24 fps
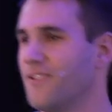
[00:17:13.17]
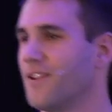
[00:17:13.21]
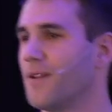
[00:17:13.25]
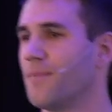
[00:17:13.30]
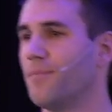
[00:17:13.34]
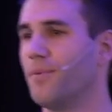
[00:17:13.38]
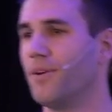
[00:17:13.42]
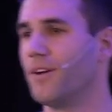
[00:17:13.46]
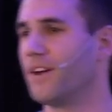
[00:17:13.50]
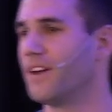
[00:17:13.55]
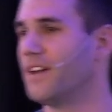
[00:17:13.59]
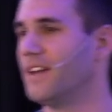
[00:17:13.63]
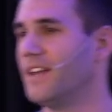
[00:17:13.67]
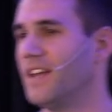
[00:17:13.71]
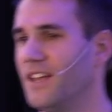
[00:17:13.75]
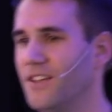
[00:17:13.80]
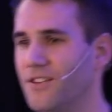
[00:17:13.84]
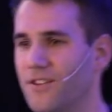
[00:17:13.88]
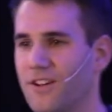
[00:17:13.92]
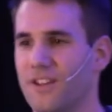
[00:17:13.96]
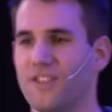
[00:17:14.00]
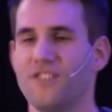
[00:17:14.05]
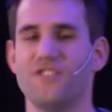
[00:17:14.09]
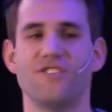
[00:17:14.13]
You can plug it
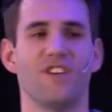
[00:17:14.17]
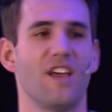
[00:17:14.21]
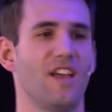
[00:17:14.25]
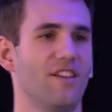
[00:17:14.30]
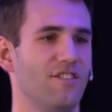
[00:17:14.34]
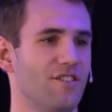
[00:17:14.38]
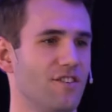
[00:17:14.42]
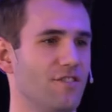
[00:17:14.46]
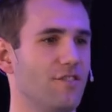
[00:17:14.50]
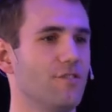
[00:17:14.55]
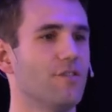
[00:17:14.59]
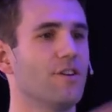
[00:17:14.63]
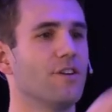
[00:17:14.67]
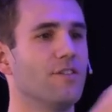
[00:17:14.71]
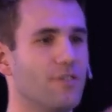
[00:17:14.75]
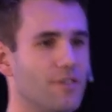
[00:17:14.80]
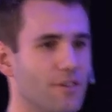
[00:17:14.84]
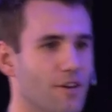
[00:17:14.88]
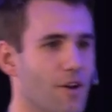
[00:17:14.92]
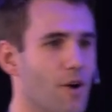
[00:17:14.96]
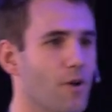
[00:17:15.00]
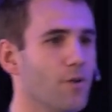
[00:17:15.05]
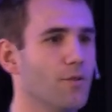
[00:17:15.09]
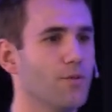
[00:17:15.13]
in, you can change it, you can
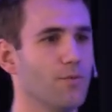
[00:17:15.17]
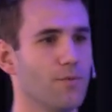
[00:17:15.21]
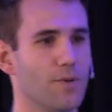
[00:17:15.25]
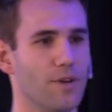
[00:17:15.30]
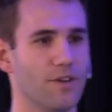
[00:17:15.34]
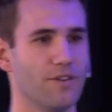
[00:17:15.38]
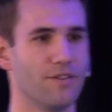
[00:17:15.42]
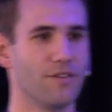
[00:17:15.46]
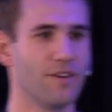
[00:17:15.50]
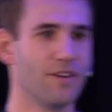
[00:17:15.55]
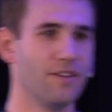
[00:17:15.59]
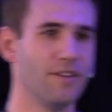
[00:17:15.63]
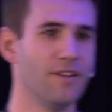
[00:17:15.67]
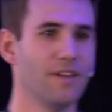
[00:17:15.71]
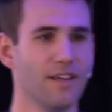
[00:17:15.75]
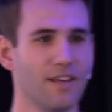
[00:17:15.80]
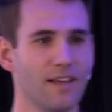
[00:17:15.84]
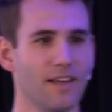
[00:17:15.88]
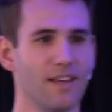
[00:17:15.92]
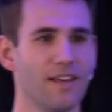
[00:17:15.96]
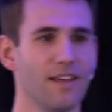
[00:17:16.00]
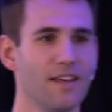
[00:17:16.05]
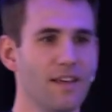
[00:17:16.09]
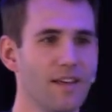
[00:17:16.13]
go to it, you can.
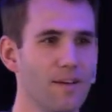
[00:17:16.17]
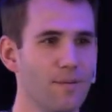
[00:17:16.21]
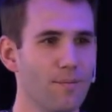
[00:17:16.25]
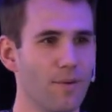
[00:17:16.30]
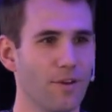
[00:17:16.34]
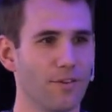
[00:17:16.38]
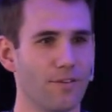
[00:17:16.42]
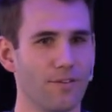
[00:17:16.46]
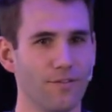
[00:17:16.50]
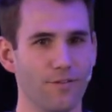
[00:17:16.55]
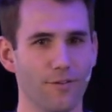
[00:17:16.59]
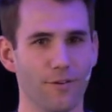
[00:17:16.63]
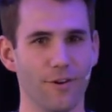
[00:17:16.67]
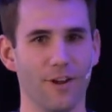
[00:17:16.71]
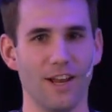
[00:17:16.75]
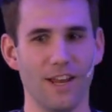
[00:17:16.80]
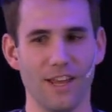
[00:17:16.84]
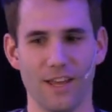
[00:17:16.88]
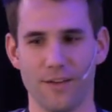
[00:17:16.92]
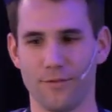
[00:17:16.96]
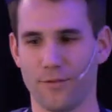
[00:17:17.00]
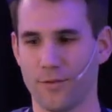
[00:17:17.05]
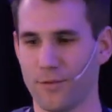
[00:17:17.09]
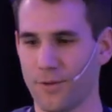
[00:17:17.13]
But
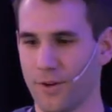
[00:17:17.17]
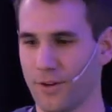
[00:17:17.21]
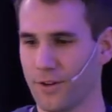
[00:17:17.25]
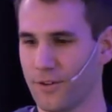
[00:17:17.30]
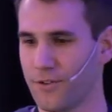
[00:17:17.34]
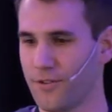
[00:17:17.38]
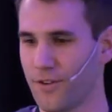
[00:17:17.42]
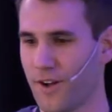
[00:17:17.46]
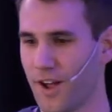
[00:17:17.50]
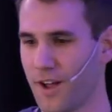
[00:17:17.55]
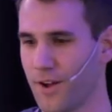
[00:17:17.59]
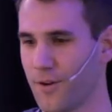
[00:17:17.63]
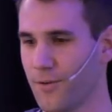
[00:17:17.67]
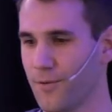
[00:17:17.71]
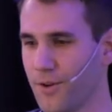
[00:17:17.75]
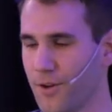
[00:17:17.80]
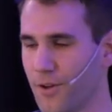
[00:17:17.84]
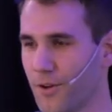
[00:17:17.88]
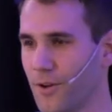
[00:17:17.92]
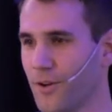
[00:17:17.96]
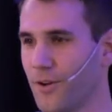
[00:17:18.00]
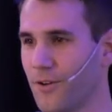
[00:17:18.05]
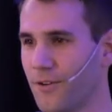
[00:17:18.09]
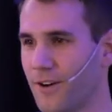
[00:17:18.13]
really, if you want to try a
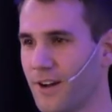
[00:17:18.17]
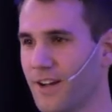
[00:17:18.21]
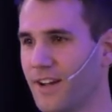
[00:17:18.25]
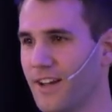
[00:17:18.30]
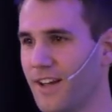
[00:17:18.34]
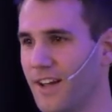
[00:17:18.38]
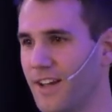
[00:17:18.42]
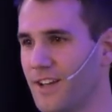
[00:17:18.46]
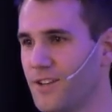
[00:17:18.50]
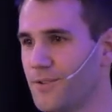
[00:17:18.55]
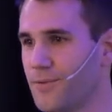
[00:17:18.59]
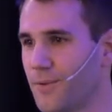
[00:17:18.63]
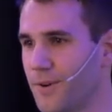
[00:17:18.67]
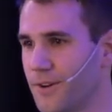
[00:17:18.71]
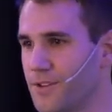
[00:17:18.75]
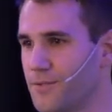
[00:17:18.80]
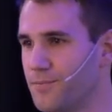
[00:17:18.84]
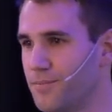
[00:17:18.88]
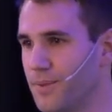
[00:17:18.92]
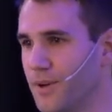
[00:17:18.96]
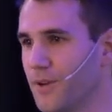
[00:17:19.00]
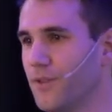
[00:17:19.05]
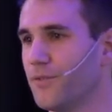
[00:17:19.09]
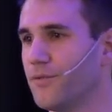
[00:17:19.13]
real LoRa case where
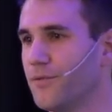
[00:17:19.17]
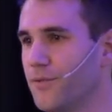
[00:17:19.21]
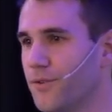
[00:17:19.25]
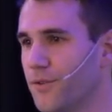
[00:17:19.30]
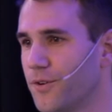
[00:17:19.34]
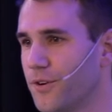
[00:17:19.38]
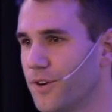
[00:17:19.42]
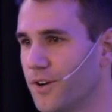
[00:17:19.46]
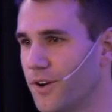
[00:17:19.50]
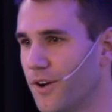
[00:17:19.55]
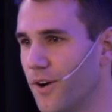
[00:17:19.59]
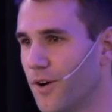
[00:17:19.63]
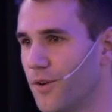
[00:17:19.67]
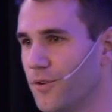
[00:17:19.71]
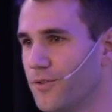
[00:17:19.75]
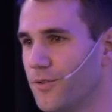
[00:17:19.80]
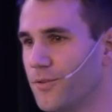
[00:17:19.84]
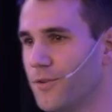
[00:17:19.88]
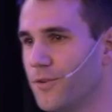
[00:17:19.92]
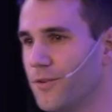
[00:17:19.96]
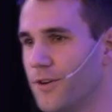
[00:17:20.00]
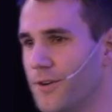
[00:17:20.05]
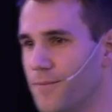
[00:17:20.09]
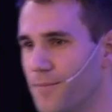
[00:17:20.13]
it's built for, go
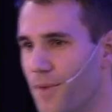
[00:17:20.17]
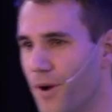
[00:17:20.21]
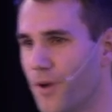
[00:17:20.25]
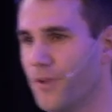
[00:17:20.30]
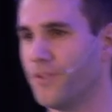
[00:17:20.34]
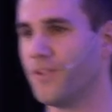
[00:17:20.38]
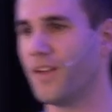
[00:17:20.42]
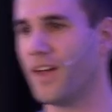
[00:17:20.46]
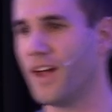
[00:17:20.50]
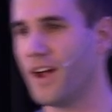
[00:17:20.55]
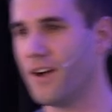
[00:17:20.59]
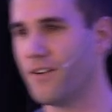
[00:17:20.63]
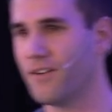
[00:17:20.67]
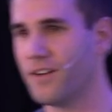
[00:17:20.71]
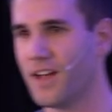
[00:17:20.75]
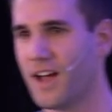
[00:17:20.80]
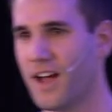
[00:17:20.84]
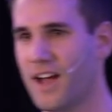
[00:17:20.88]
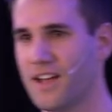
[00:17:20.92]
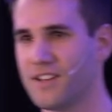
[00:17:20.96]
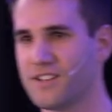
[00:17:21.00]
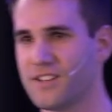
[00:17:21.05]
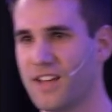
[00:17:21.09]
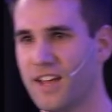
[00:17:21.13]
to remote
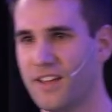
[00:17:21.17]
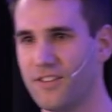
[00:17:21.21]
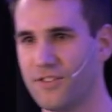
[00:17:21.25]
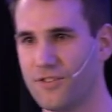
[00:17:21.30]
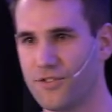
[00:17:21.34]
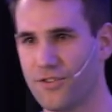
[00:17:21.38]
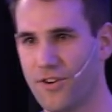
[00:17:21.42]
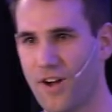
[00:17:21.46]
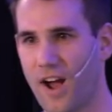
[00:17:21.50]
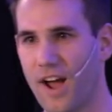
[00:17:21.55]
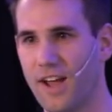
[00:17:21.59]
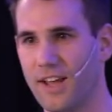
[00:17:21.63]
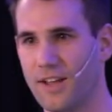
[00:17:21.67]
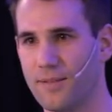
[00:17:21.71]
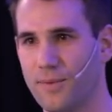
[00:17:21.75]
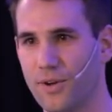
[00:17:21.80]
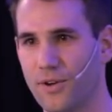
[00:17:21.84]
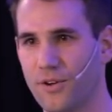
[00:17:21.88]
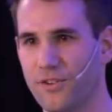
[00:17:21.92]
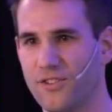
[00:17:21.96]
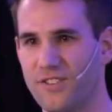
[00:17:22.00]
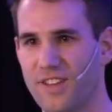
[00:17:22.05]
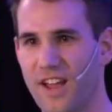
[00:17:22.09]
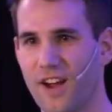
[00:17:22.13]
areas and try it
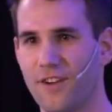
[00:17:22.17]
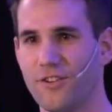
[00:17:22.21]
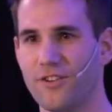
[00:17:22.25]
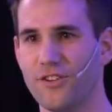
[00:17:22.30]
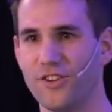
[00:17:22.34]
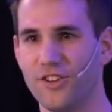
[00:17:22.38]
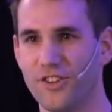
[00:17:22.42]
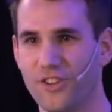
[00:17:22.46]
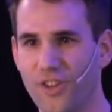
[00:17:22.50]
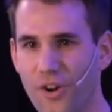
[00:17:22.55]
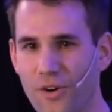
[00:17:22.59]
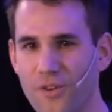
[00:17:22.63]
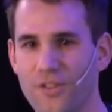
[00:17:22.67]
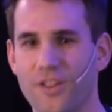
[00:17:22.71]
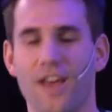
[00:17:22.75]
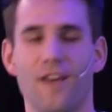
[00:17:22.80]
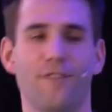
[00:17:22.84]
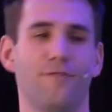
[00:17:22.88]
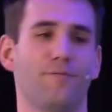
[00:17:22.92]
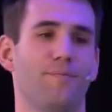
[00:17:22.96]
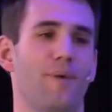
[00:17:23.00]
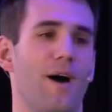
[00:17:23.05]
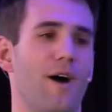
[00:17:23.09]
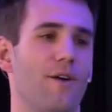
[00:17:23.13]
because there you don't
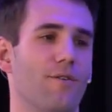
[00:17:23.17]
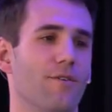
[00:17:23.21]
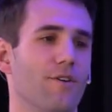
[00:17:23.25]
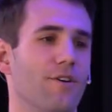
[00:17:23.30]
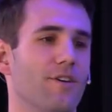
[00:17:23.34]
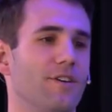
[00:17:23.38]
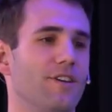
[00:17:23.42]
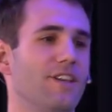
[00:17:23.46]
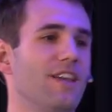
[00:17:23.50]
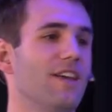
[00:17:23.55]
have power.